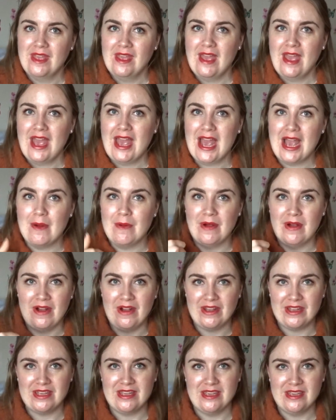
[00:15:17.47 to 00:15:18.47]
how
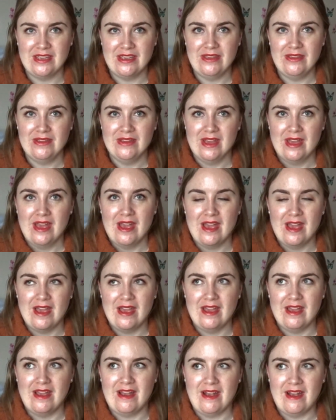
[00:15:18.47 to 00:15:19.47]
are you?
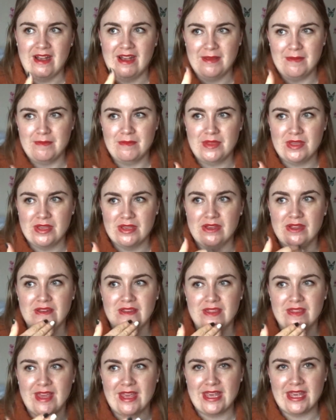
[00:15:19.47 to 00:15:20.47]
I'm good,
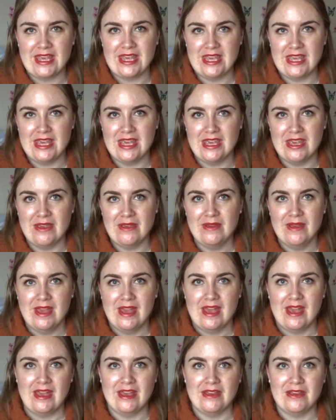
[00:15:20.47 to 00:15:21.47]
thank you,
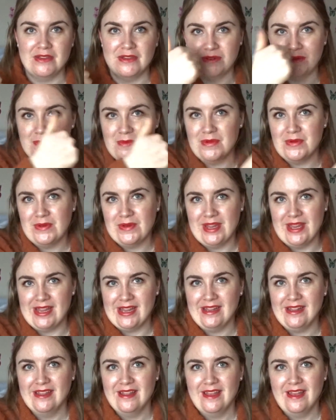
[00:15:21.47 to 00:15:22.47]
and good
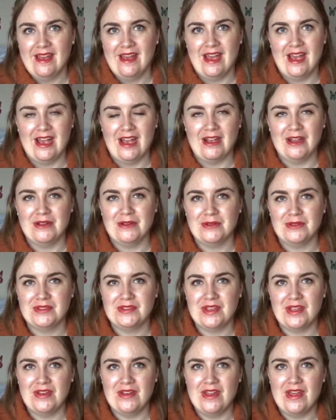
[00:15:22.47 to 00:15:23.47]
morning. I
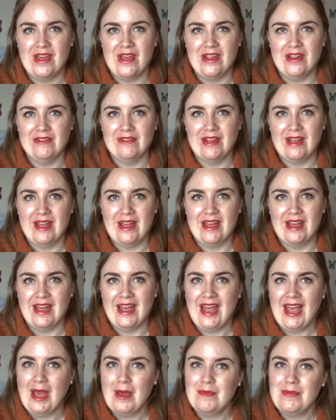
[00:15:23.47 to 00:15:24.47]
also know
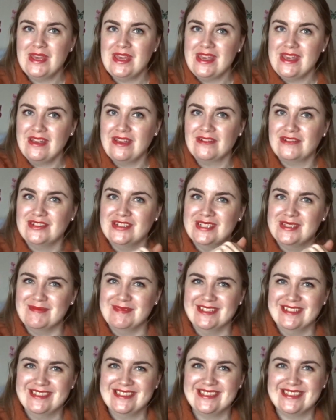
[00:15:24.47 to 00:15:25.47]
Happy
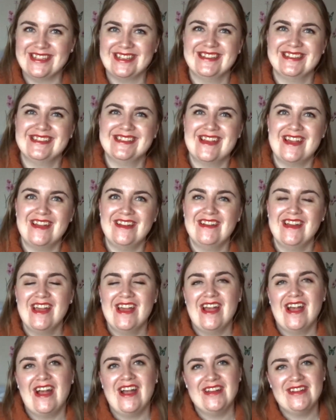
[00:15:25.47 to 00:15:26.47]
Christmas. So
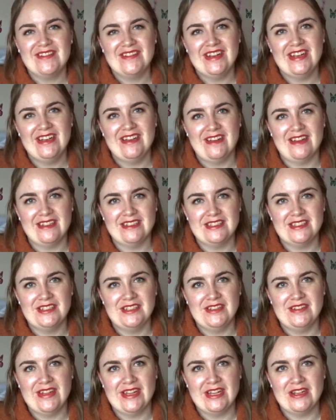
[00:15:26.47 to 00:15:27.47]
I'd really like
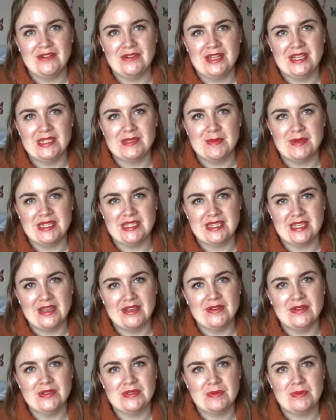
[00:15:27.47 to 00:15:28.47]
to increase my
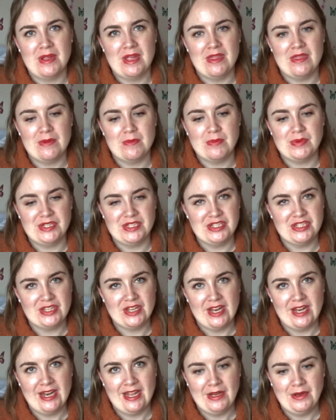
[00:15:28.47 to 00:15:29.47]
skills with British
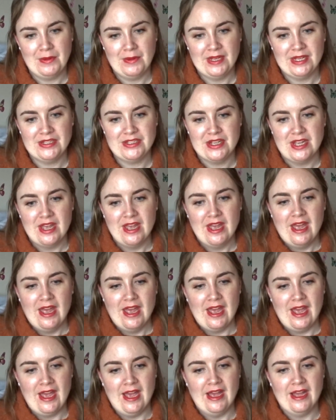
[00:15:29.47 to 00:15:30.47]
Sign Language,
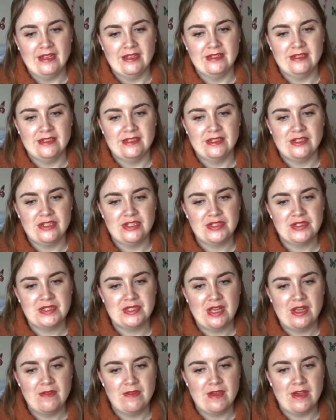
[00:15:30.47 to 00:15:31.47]
and just
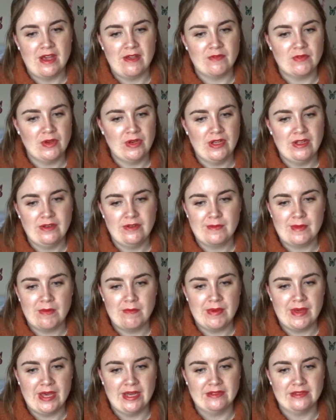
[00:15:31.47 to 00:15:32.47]
so that I've got it under my
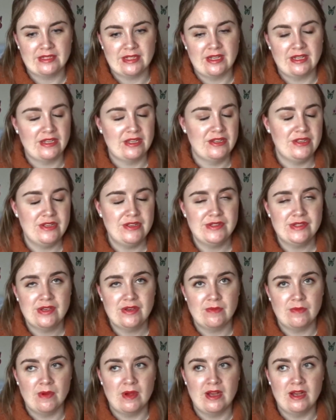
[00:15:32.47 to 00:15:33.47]
belt, I can use it
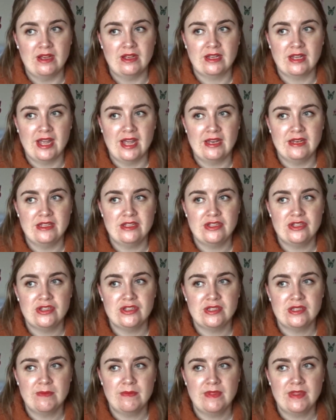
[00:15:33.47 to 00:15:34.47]
at work, and it's just
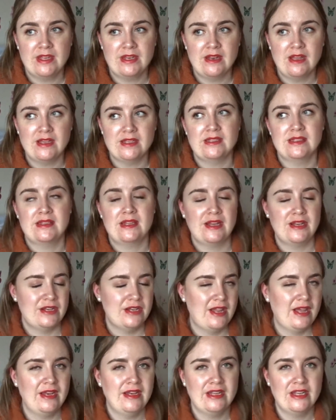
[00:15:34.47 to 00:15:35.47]
something nice. It's like
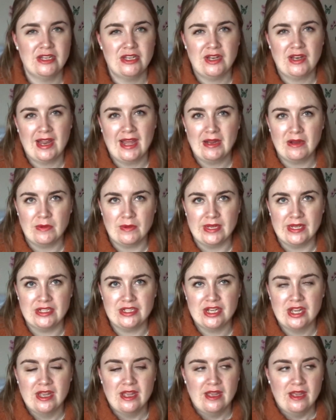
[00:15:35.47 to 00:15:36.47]
learning a new language.
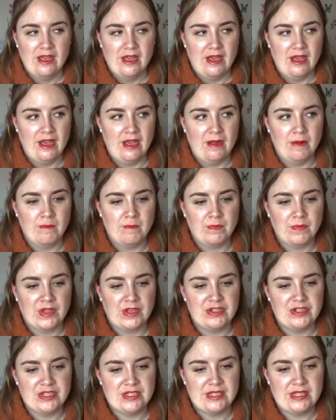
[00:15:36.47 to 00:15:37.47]
I
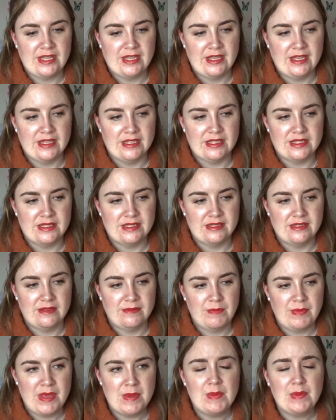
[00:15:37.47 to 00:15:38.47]
just think
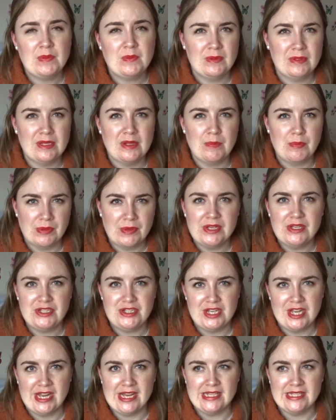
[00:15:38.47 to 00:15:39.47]
people will
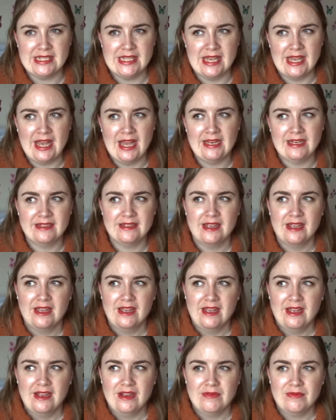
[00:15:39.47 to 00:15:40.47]
appreciate it, and
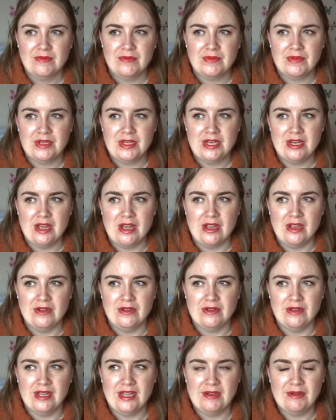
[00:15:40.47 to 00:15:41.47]
you know,
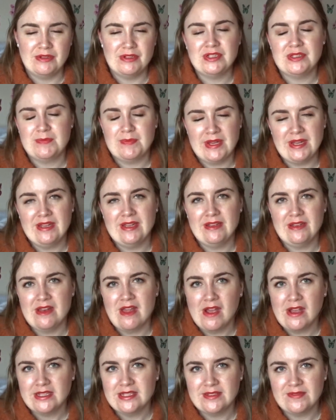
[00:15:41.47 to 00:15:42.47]
it would just be
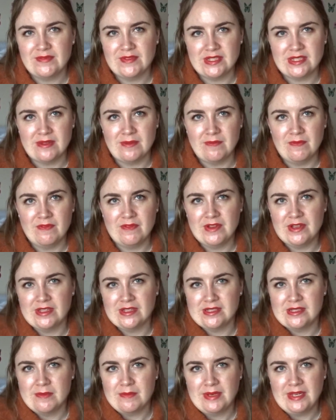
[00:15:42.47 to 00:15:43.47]
nice for
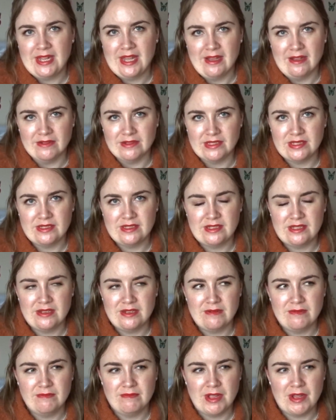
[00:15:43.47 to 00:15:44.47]
somebody else to
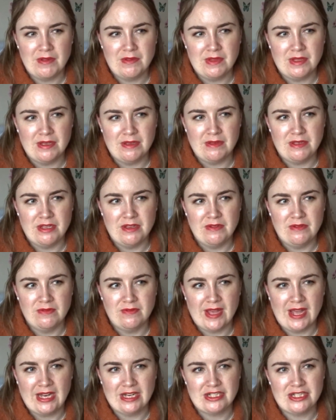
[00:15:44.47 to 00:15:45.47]
know that you've
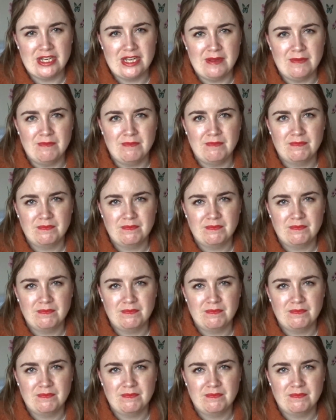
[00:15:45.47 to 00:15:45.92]
actually